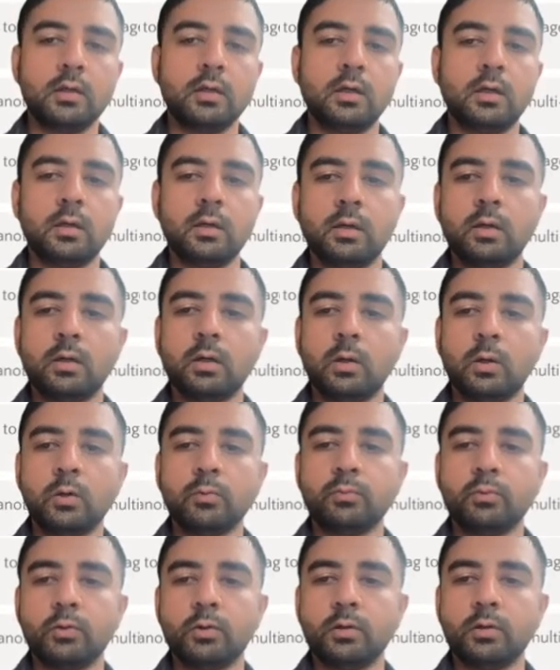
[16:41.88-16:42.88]

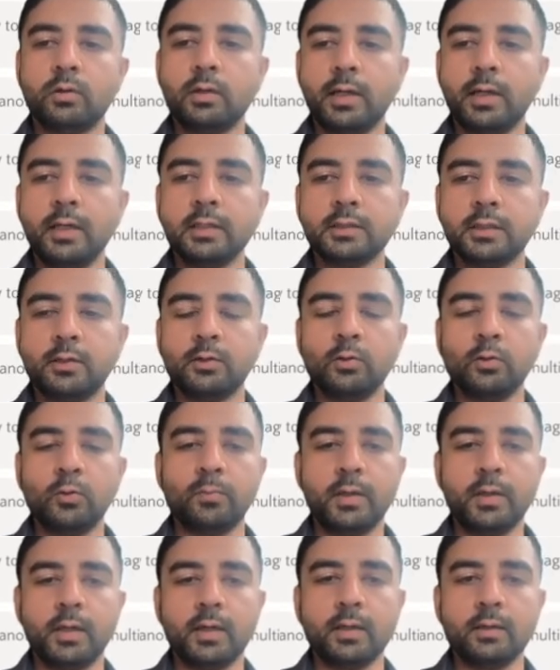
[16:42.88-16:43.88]
output, agent
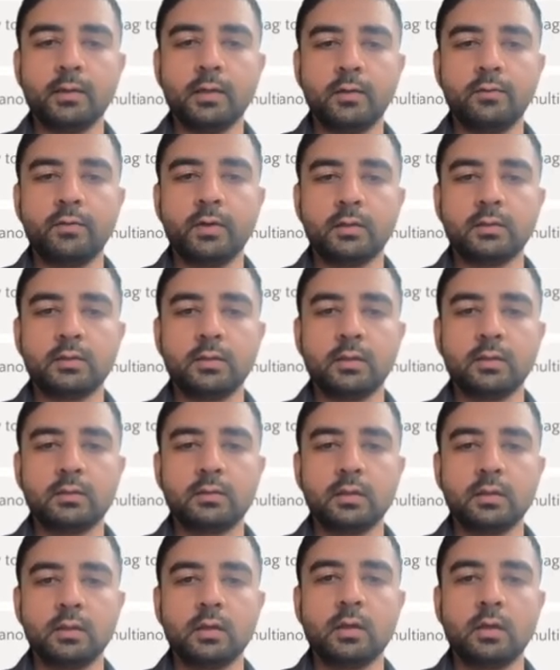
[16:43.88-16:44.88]
looping, and their
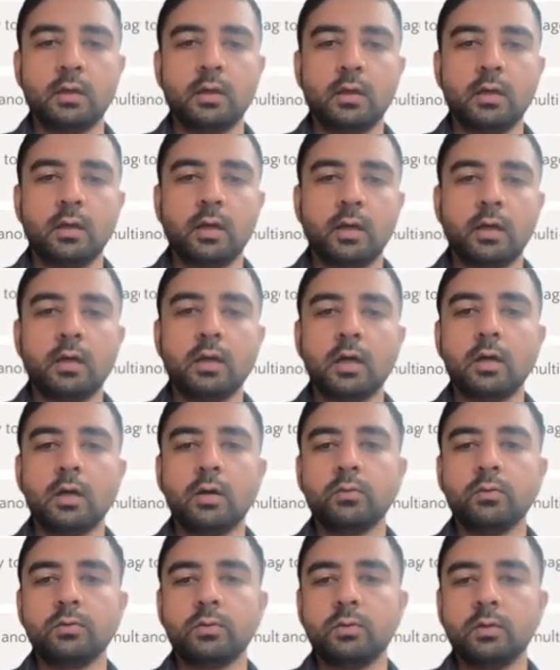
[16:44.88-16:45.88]
fixes, and
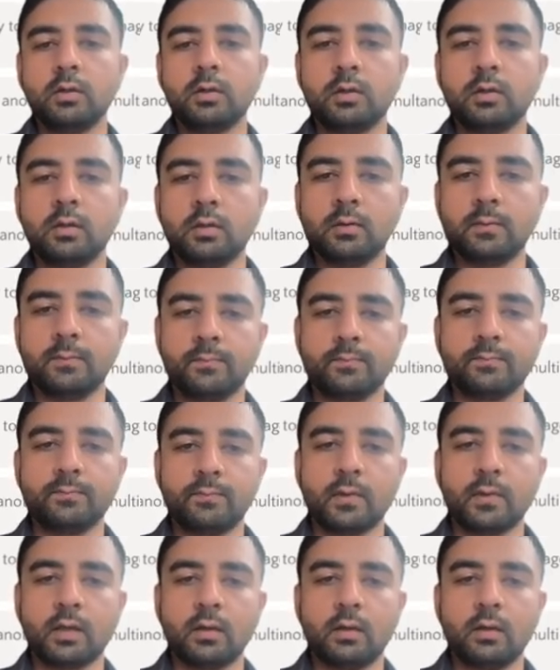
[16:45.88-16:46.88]
how the
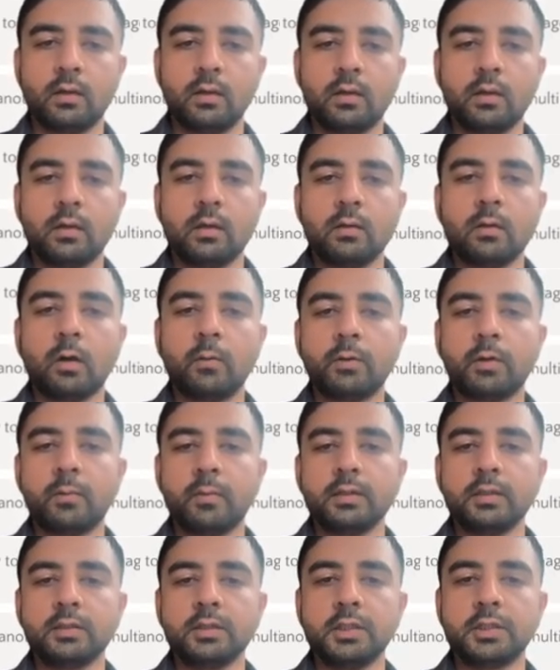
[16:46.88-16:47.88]

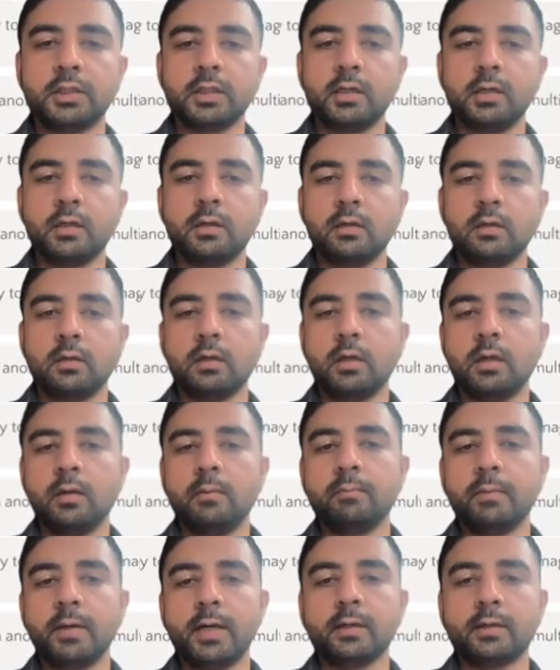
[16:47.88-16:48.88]
optimization
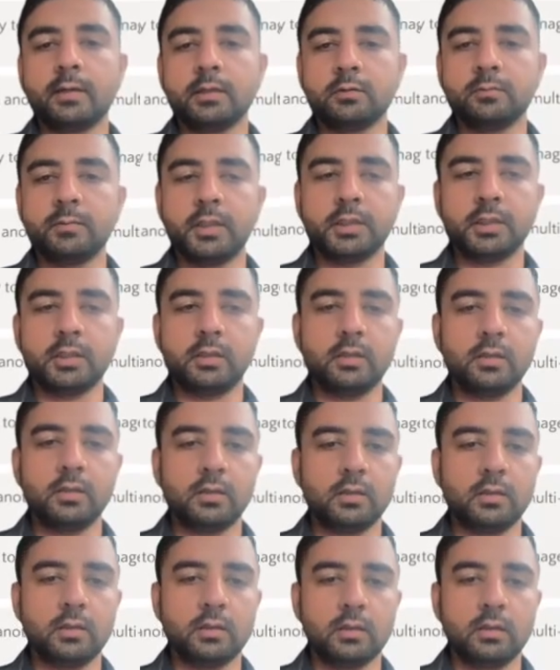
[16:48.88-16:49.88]
impact is measured.
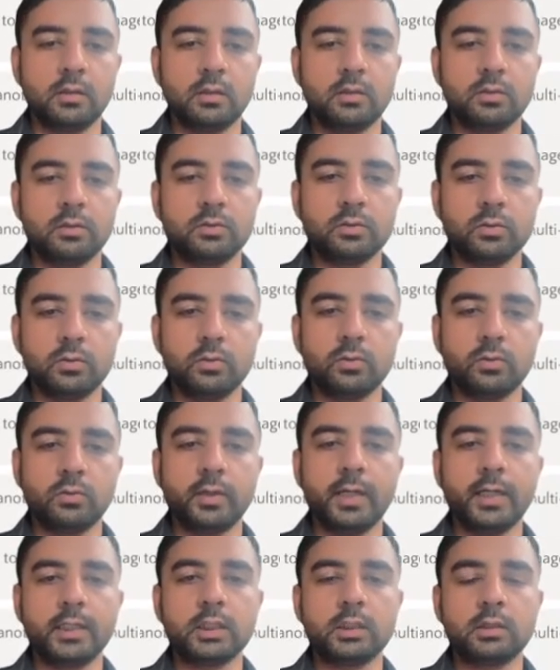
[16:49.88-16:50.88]
So
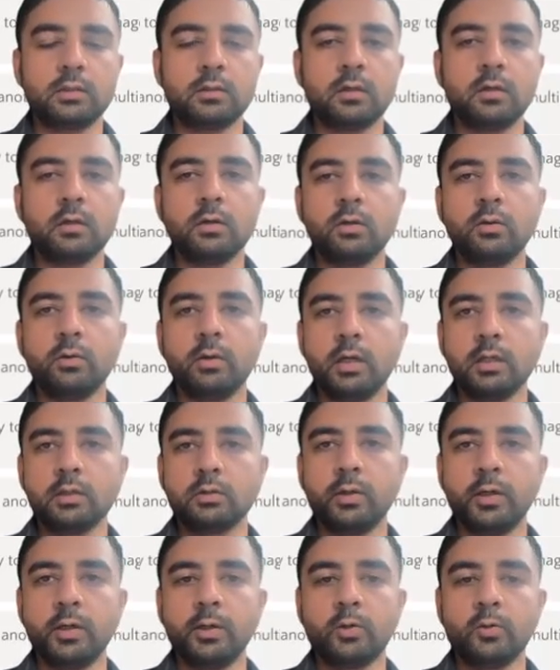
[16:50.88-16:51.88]
next video is
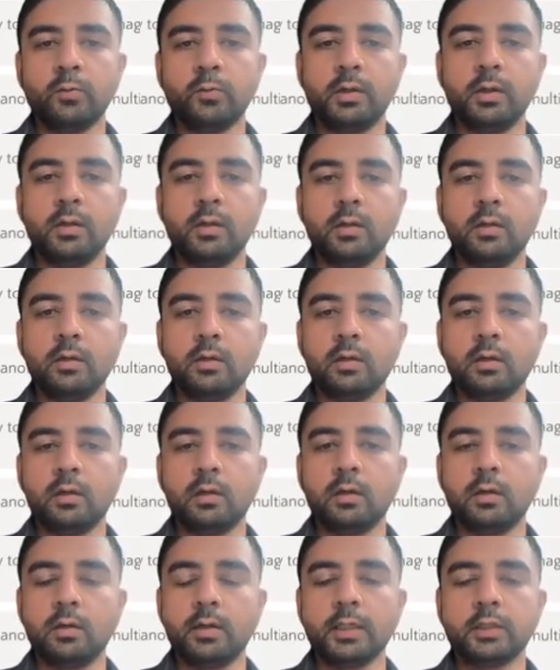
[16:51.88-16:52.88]
going to be
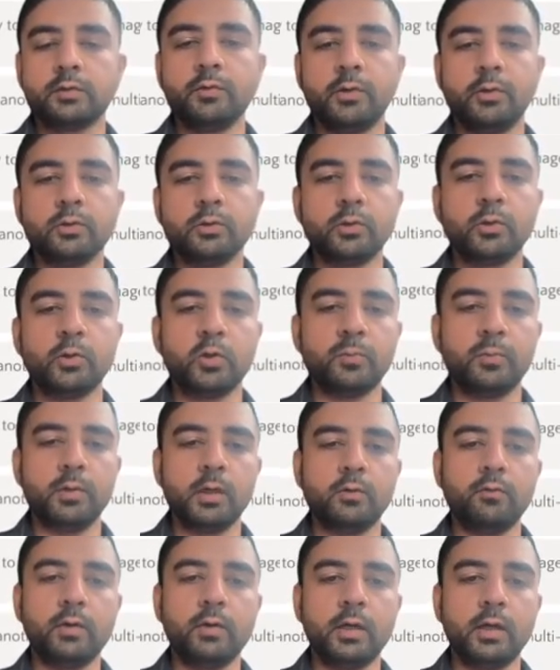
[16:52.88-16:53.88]

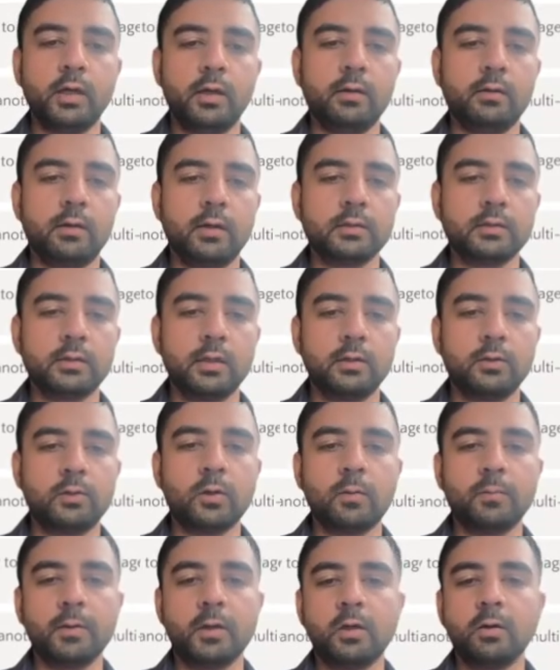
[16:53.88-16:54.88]
a very interesting
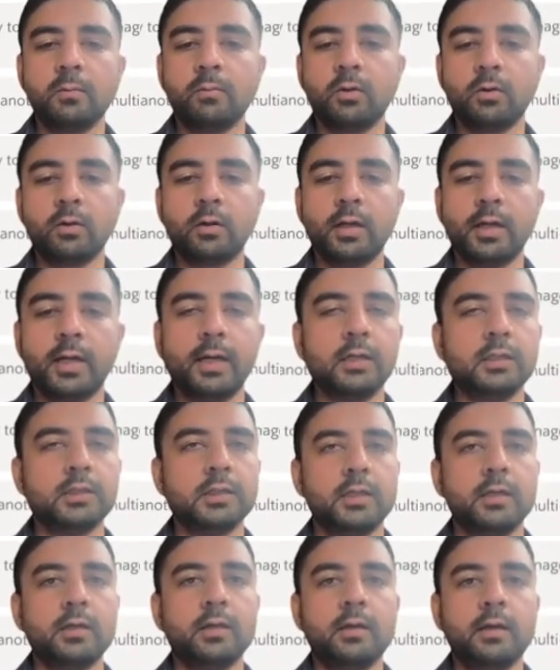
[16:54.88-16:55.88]
topic about
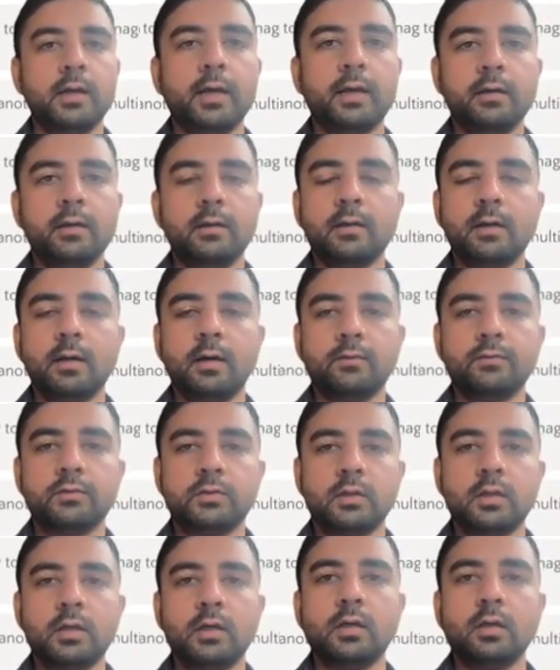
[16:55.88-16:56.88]
LangChain and Lang
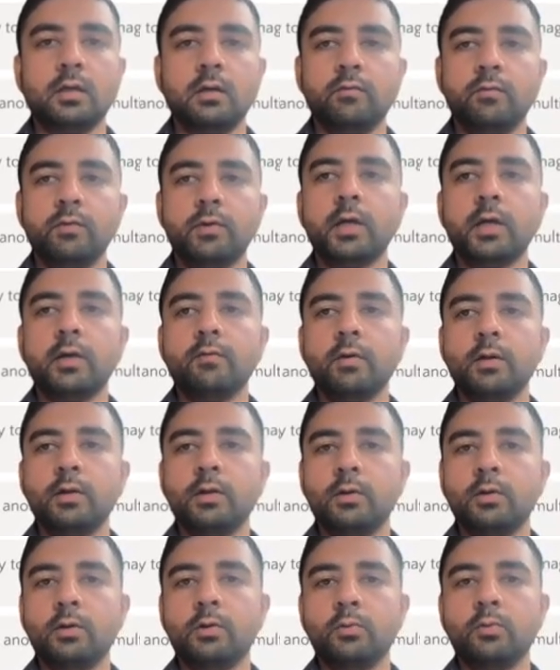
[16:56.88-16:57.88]
graphs, where I
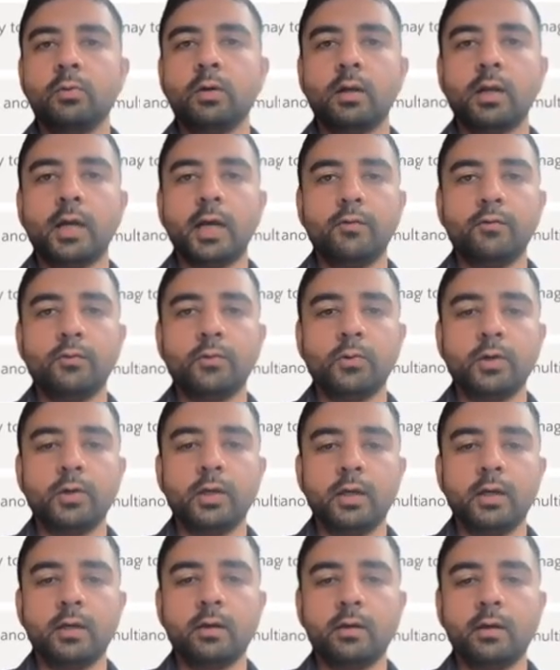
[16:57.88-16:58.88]
will do a live
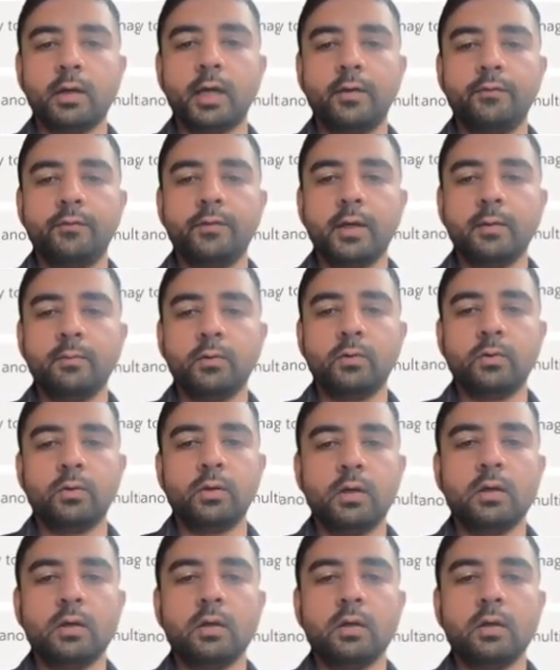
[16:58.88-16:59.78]
coding and live demo